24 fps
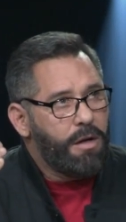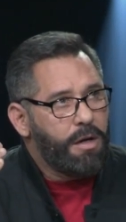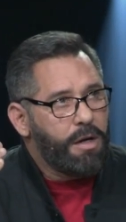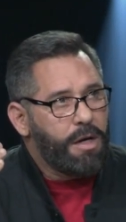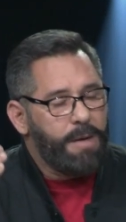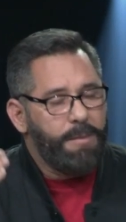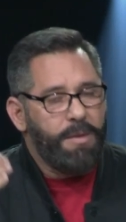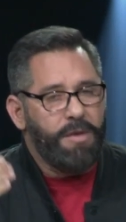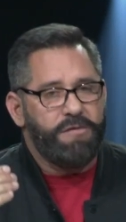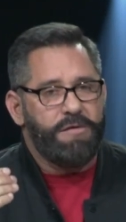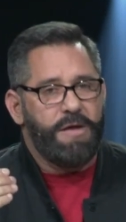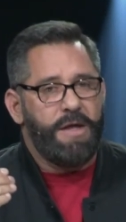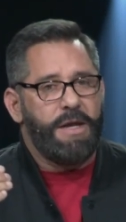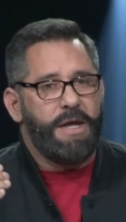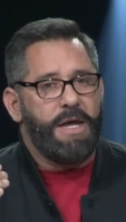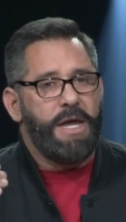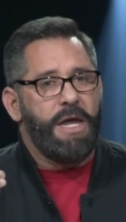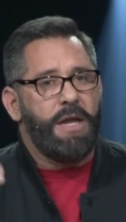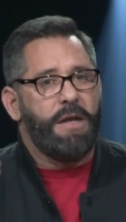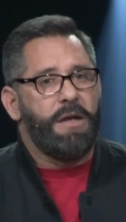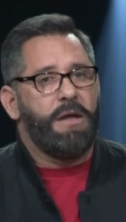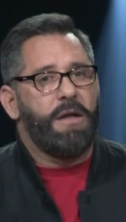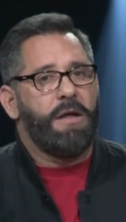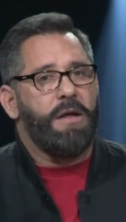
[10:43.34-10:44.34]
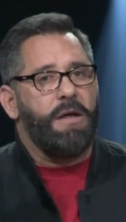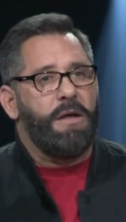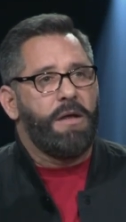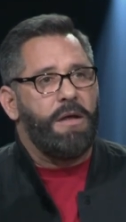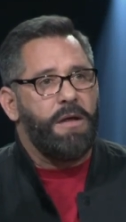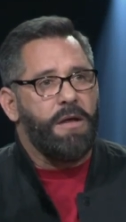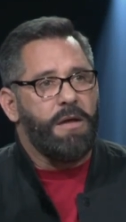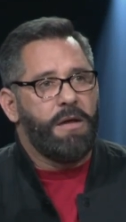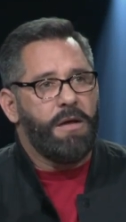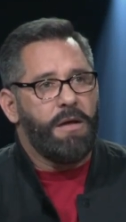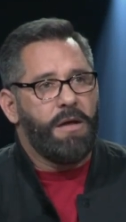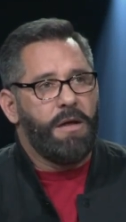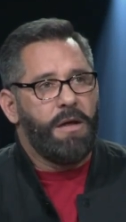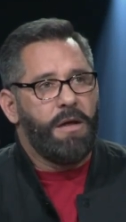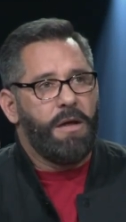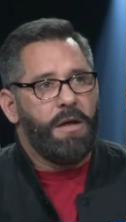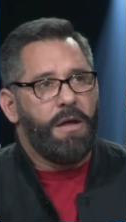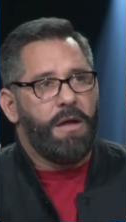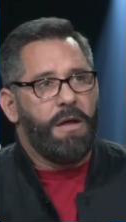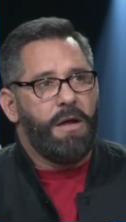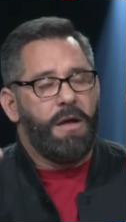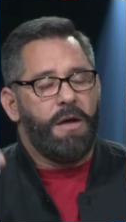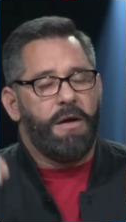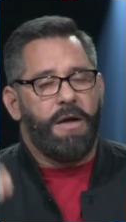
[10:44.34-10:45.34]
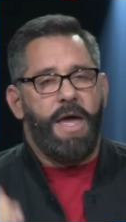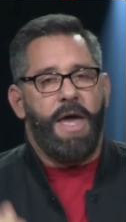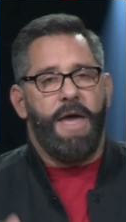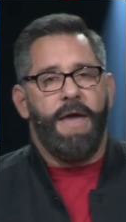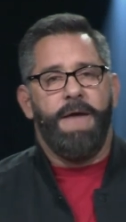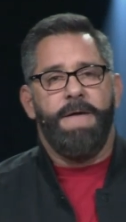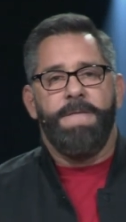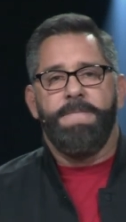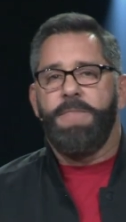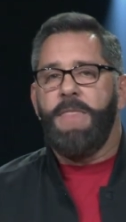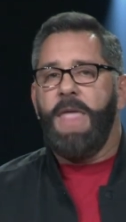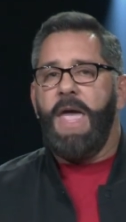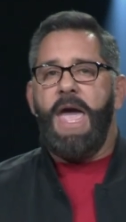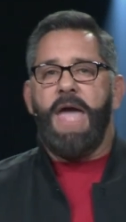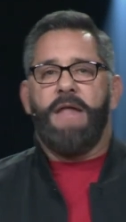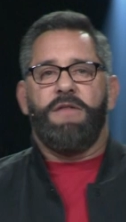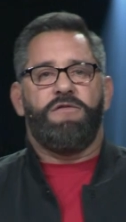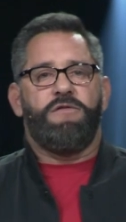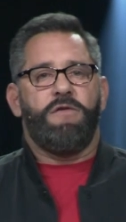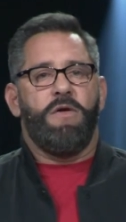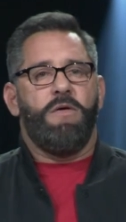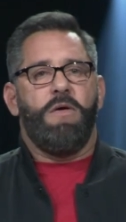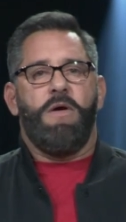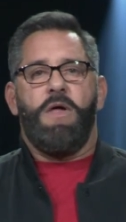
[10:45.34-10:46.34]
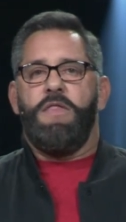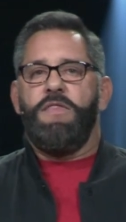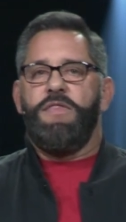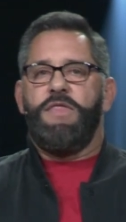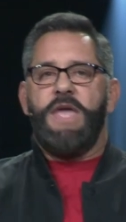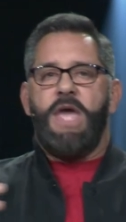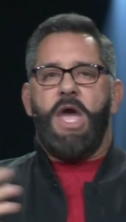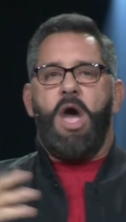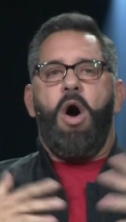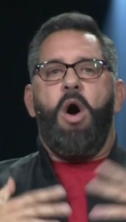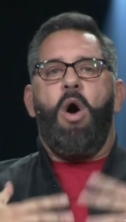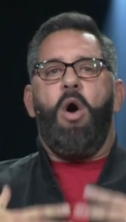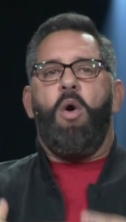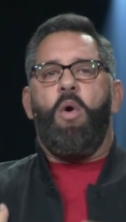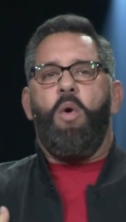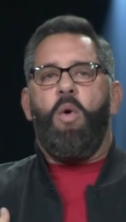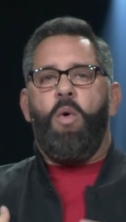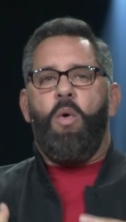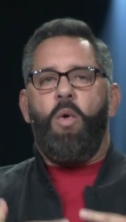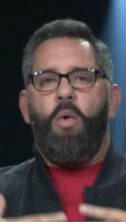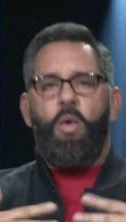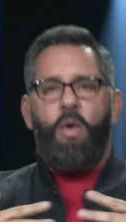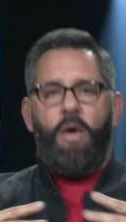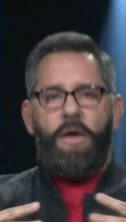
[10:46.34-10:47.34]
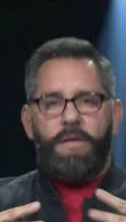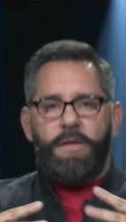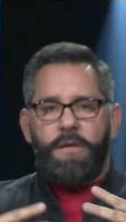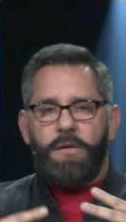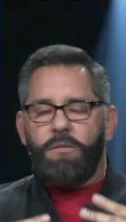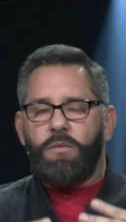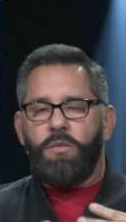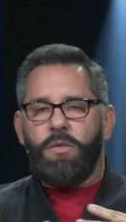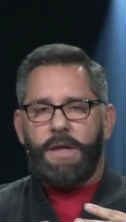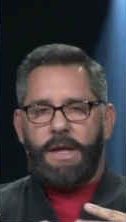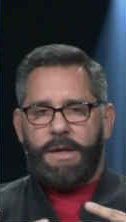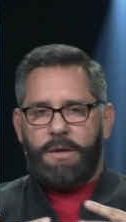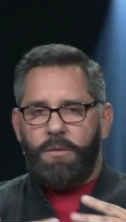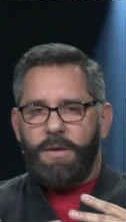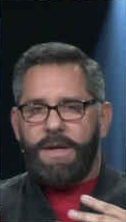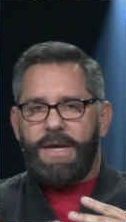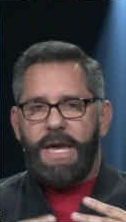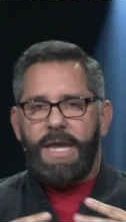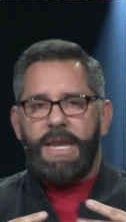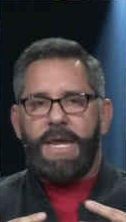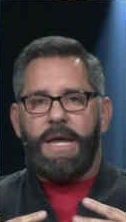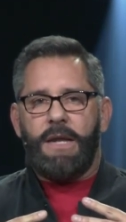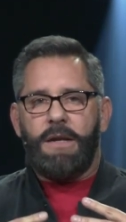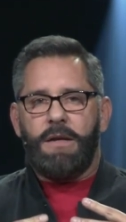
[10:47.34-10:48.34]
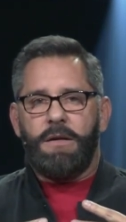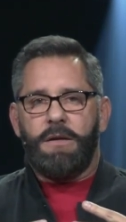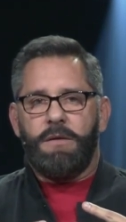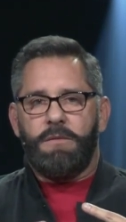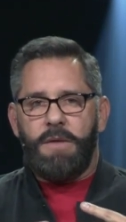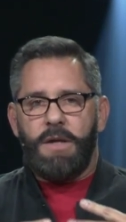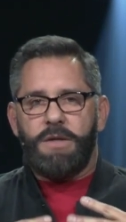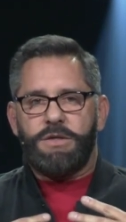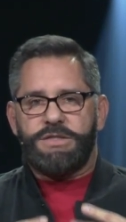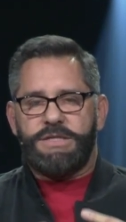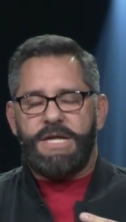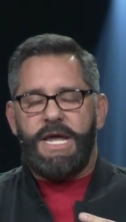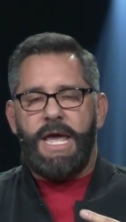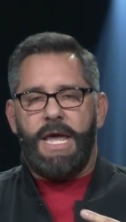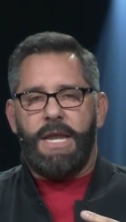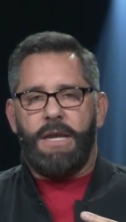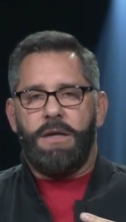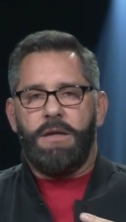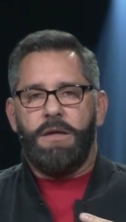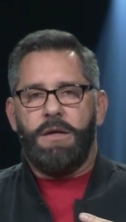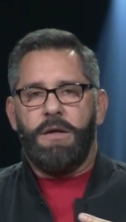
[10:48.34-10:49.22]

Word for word: Come on, say it again. Okay. And so the whole, like, we get it, we understand.